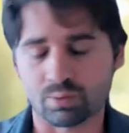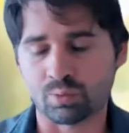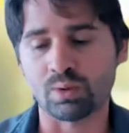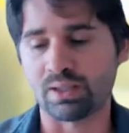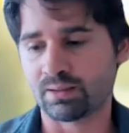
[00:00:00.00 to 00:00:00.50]

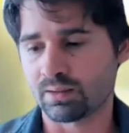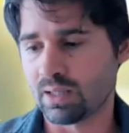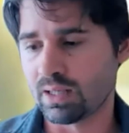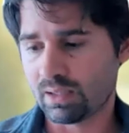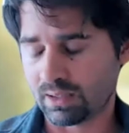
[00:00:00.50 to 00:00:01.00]
cooling,
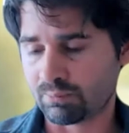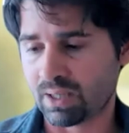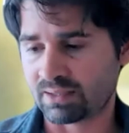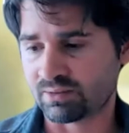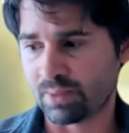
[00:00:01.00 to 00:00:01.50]
like
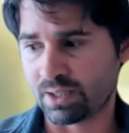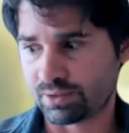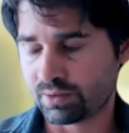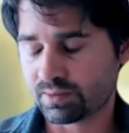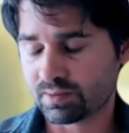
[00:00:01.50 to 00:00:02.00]
passive
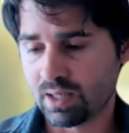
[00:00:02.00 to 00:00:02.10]
measures,